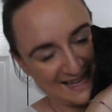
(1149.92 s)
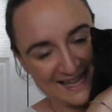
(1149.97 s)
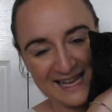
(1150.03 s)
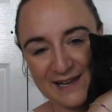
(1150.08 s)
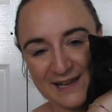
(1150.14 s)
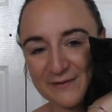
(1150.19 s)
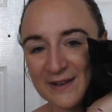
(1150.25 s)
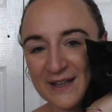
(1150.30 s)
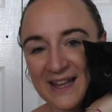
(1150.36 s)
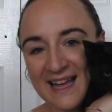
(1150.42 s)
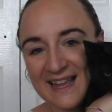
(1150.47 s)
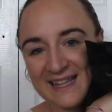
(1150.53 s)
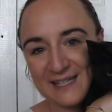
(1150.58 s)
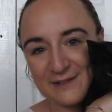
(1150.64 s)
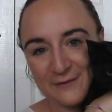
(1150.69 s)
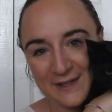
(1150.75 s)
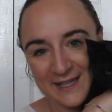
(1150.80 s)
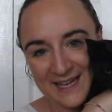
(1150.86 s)
If you like
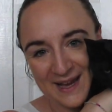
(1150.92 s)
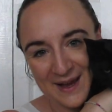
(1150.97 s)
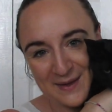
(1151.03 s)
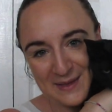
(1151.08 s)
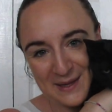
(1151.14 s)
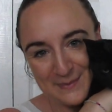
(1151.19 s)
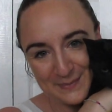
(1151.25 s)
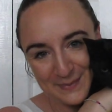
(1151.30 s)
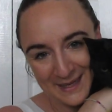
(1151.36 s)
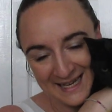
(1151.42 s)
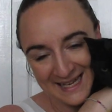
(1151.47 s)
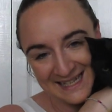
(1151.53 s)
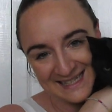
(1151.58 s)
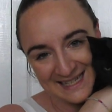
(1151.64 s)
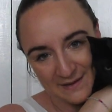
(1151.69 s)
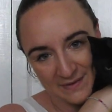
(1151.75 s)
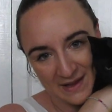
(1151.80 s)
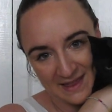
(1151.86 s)
this video, then
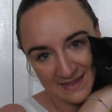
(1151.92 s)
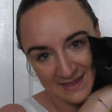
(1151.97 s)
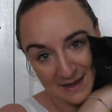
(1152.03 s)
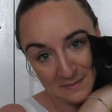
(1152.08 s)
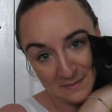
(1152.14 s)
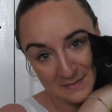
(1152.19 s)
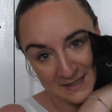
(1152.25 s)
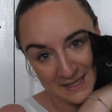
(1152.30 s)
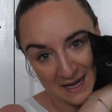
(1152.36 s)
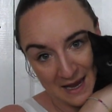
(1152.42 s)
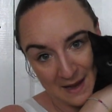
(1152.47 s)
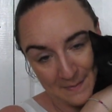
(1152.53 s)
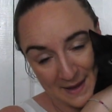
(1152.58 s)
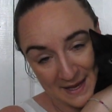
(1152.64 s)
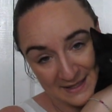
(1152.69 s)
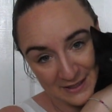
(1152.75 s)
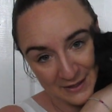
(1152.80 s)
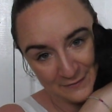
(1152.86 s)
please give it a thumbs up,
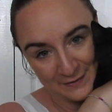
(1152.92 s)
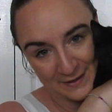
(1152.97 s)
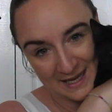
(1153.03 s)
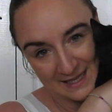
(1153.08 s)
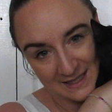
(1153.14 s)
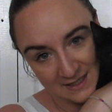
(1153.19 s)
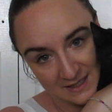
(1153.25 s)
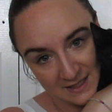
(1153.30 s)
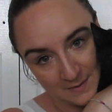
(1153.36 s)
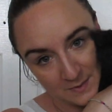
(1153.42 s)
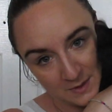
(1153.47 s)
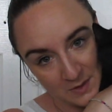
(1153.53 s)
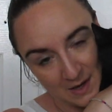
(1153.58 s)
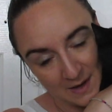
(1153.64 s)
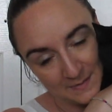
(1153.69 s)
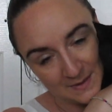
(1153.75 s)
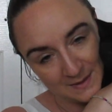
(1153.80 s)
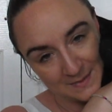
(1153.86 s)
and don't forget to
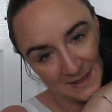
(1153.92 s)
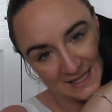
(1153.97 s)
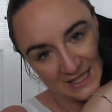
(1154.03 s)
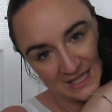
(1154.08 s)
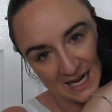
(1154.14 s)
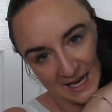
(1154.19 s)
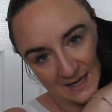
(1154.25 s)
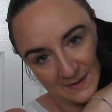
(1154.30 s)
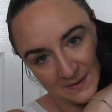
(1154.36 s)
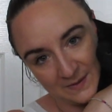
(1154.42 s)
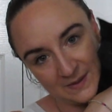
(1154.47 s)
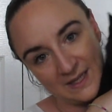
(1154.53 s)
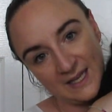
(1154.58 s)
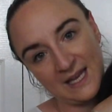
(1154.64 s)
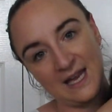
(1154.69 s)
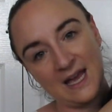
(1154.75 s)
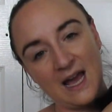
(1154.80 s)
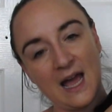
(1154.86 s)
subscribe to my channel.
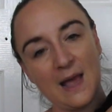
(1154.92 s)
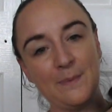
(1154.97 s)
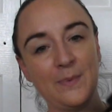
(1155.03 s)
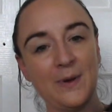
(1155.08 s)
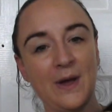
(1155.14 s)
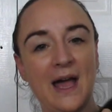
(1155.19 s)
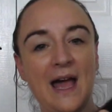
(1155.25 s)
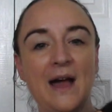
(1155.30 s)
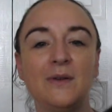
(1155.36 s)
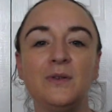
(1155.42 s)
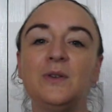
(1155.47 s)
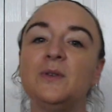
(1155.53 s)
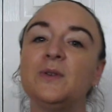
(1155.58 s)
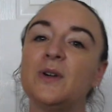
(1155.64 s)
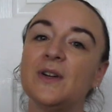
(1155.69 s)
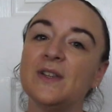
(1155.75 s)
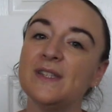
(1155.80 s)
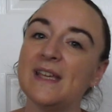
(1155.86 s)
I put out new
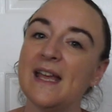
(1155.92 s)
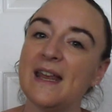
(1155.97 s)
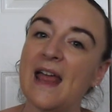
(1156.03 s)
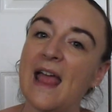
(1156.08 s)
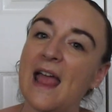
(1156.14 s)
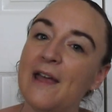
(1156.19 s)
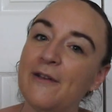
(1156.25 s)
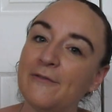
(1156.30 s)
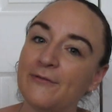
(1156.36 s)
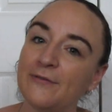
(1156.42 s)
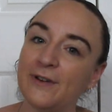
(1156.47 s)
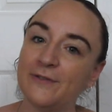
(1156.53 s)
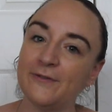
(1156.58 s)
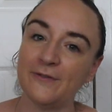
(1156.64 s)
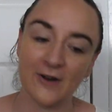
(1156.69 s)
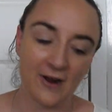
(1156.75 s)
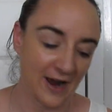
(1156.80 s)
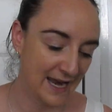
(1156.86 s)
content every
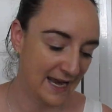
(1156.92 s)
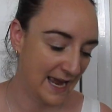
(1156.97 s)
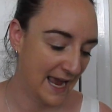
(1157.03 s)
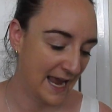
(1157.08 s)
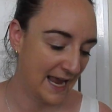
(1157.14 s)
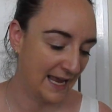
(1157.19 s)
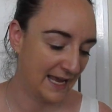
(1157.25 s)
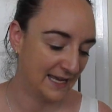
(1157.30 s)
Friday.